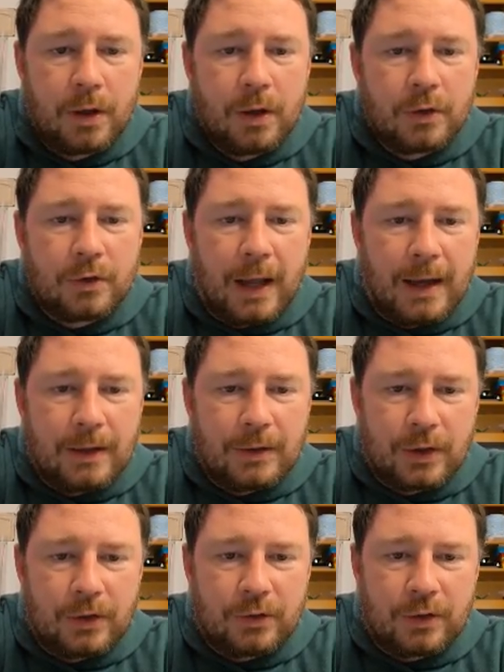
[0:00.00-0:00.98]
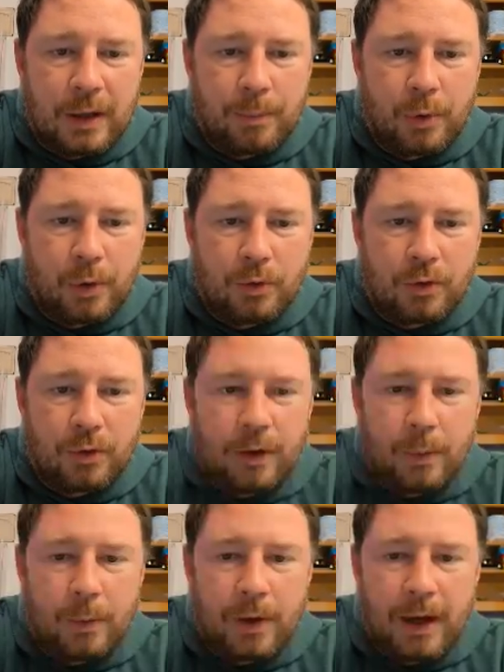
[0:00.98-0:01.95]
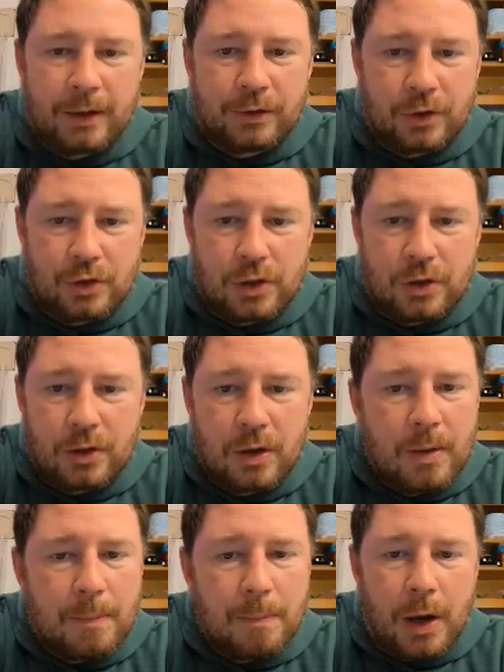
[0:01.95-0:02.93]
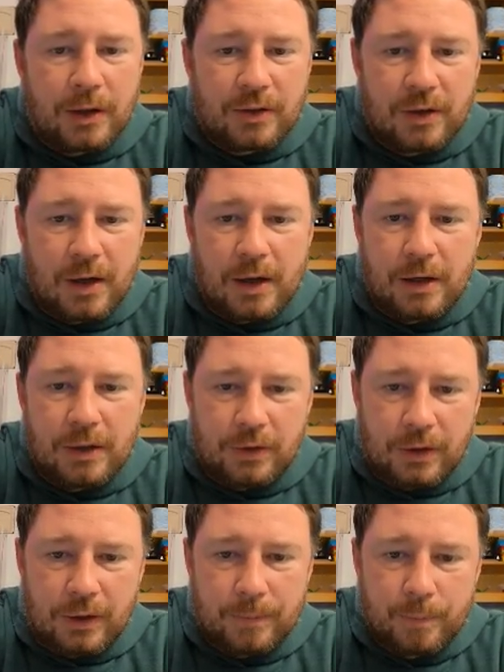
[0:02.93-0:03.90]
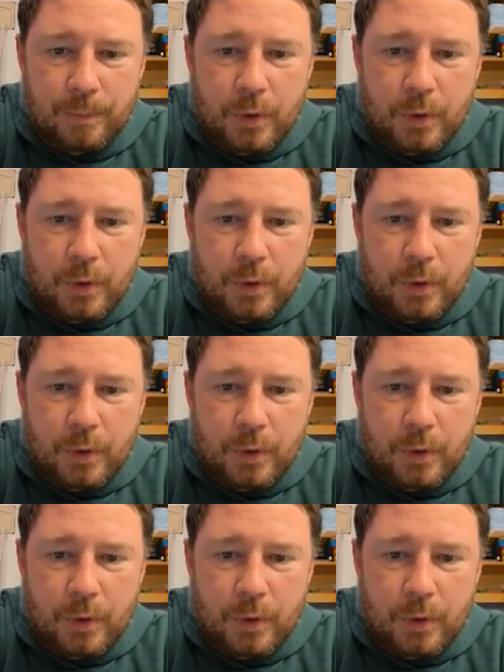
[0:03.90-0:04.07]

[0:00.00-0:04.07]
Scientists can produce liquid oxygen, but it's not easy.